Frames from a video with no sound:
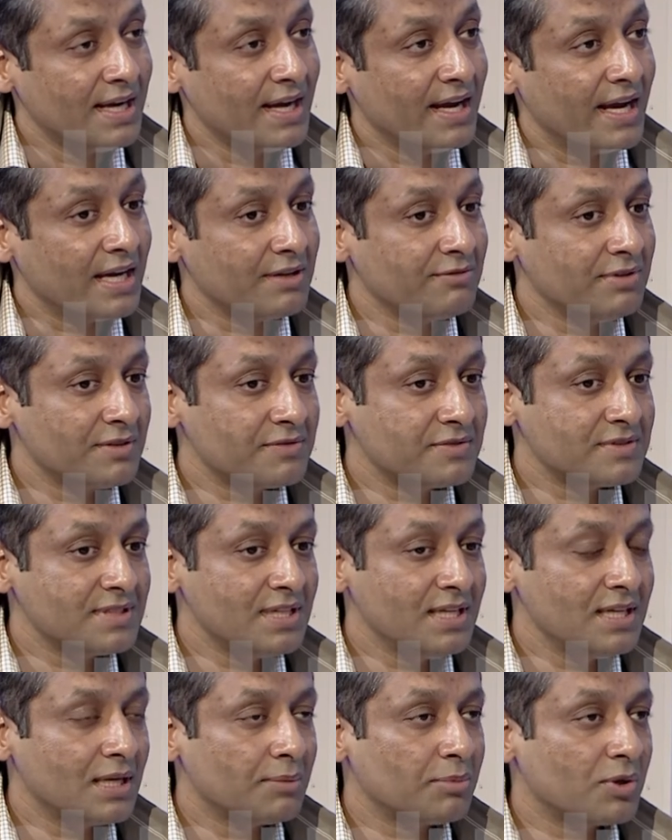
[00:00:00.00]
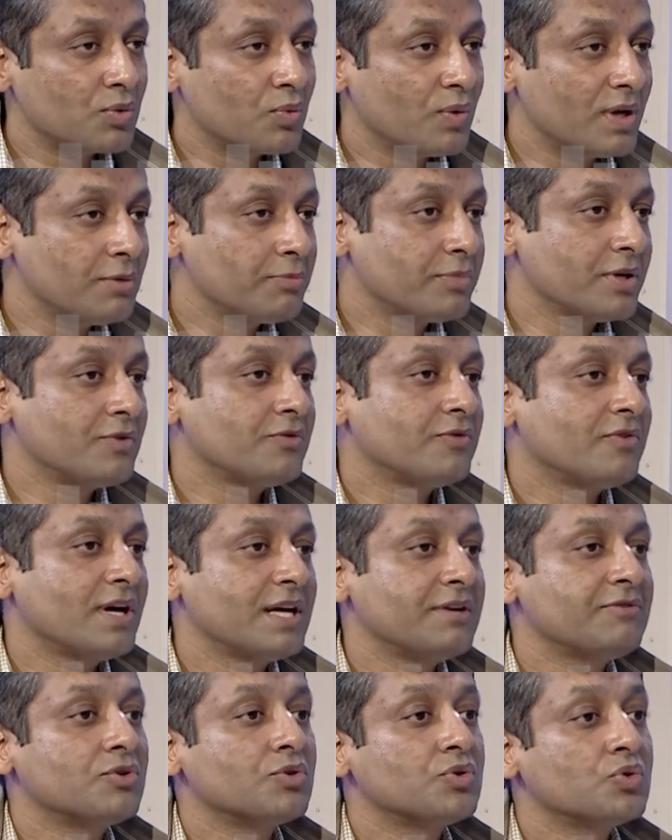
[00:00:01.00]
And we have seen about
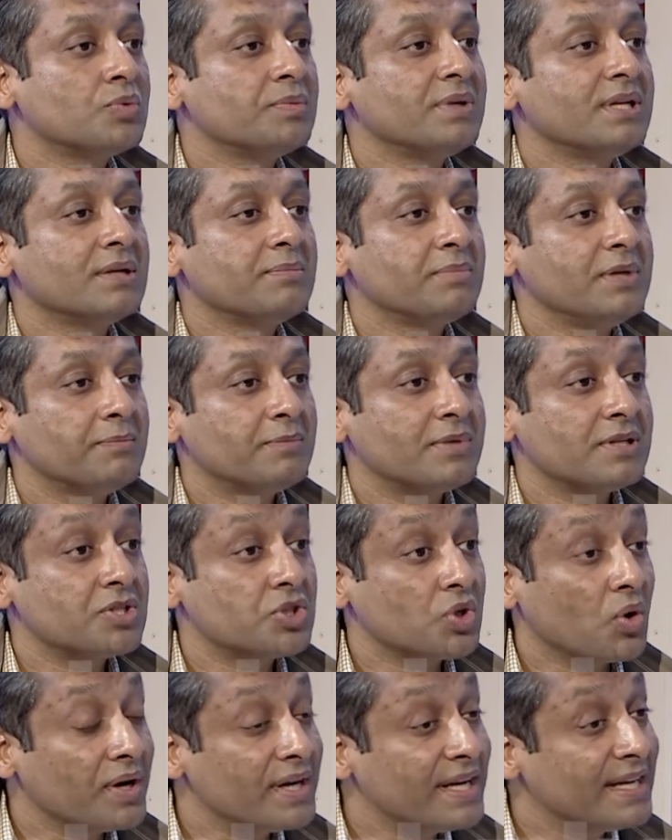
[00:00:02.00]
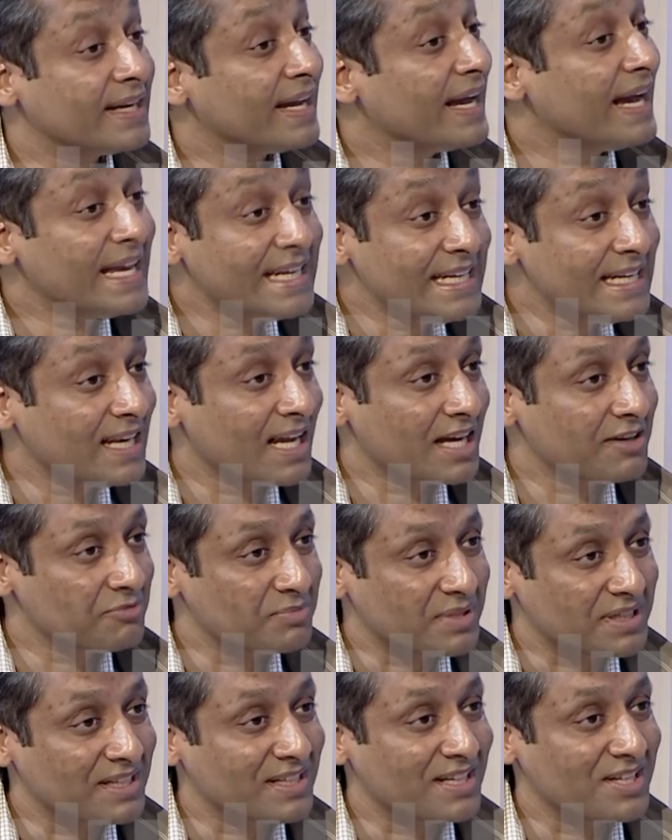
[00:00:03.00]
1.5 to 2 million people joining any live
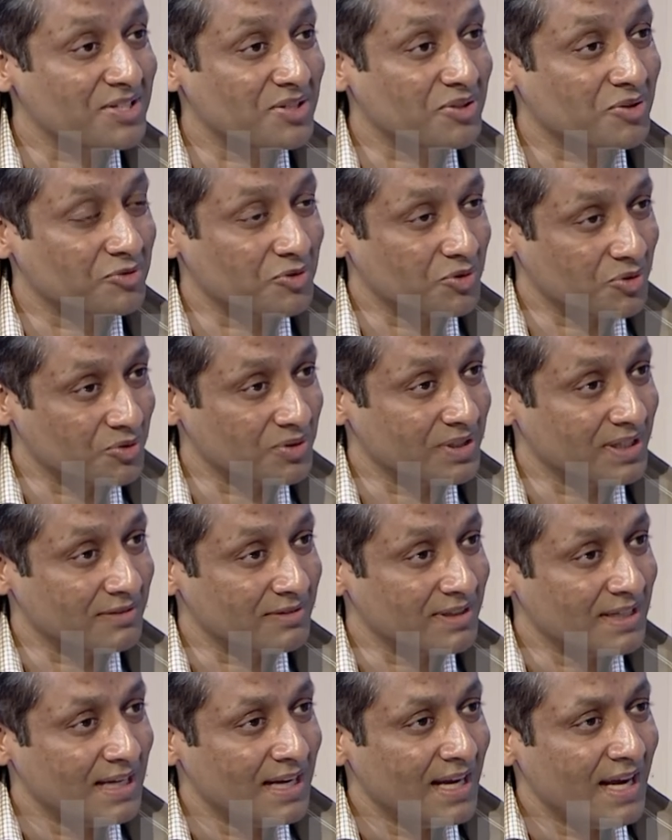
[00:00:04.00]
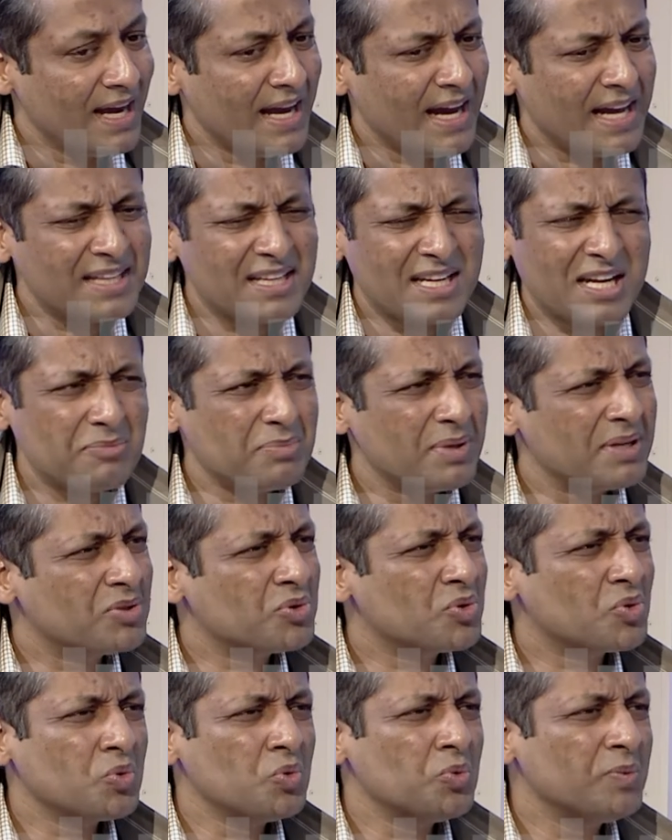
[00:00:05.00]
meditation of Gurudev. Wow. And there have
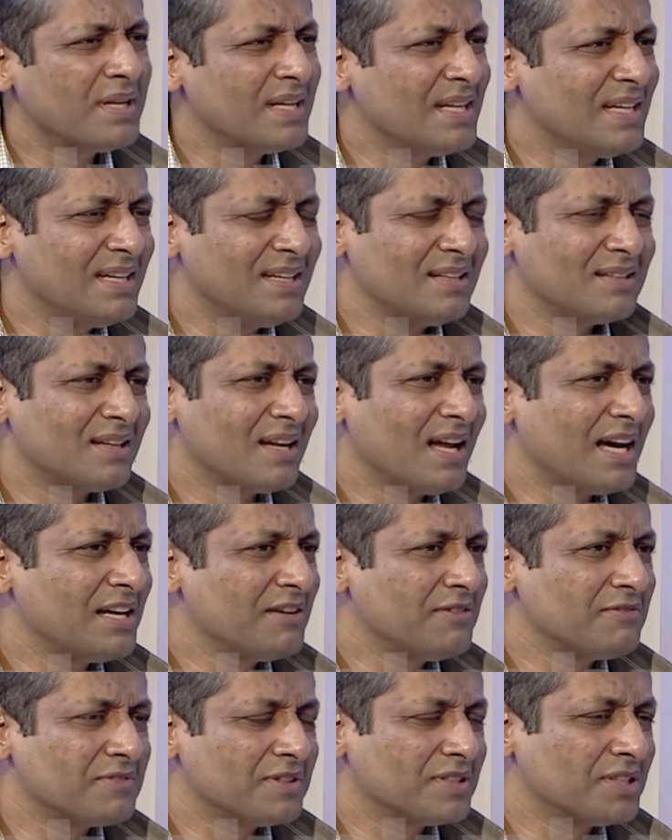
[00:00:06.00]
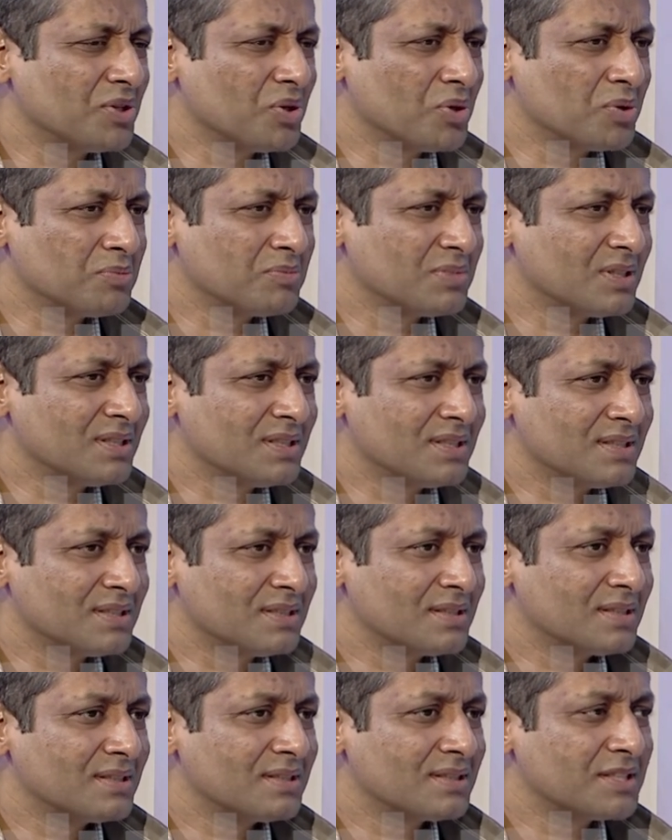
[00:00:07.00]
been too many live, uh, you know,
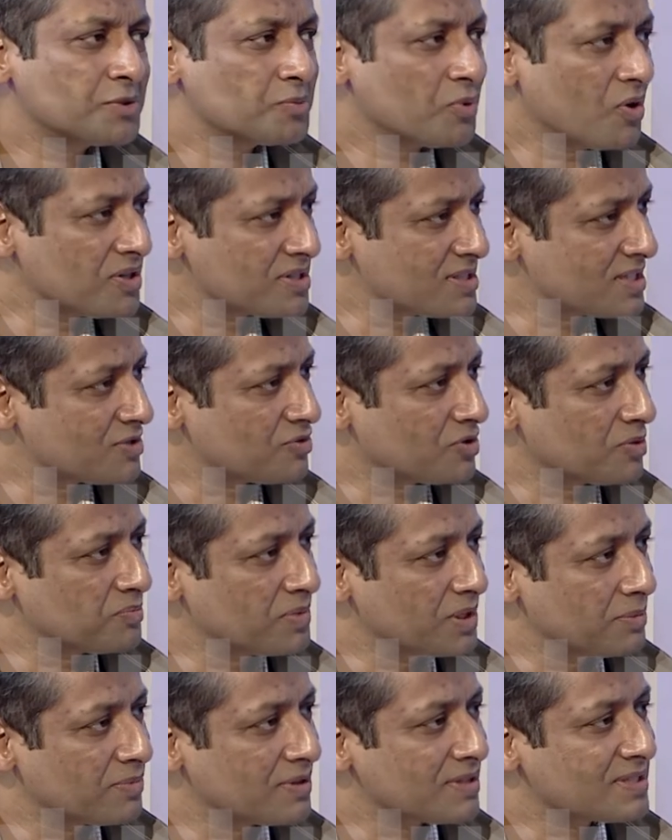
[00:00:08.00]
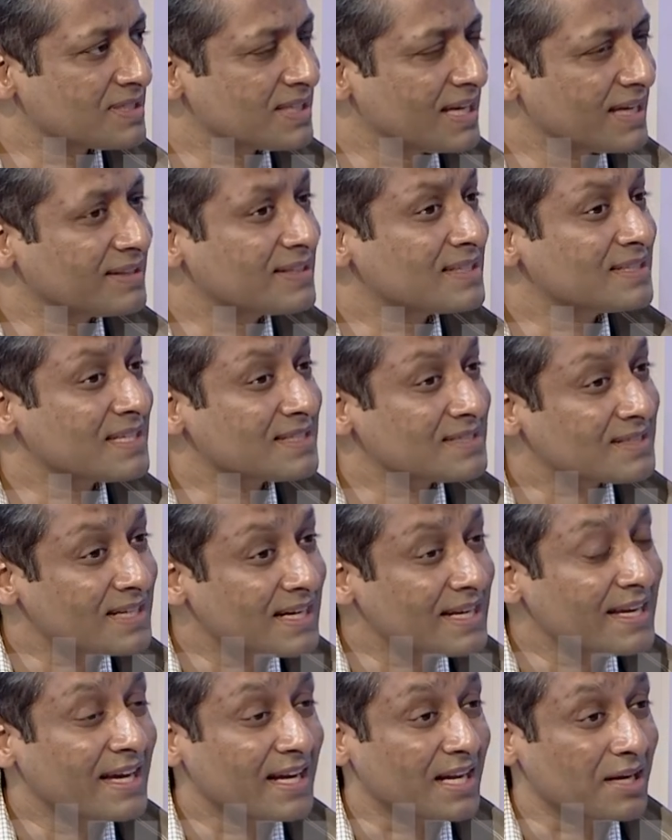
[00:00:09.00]
uh, responses from people saying this has
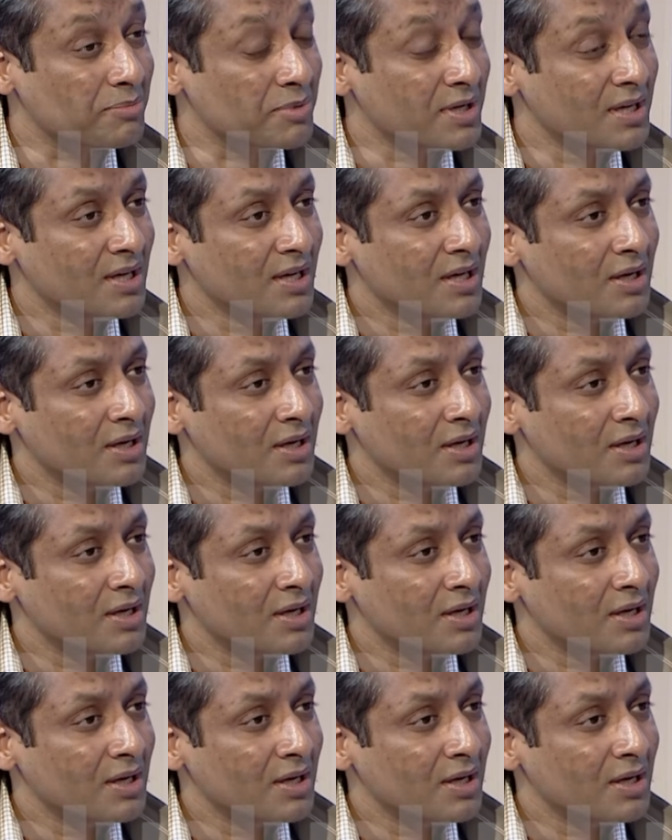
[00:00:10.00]
really helped.